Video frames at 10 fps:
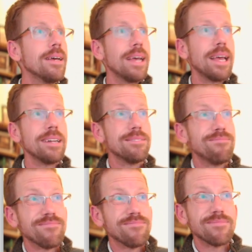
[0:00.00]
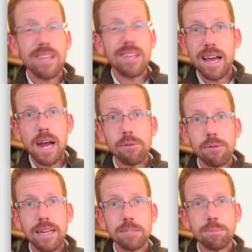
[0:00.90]
And our
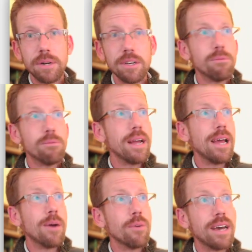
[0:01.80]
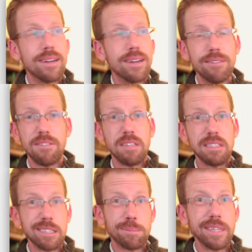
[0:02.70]
rate is pretty good. Right now, we've got it at
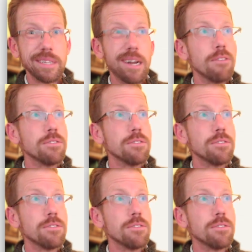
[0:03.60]
56% off.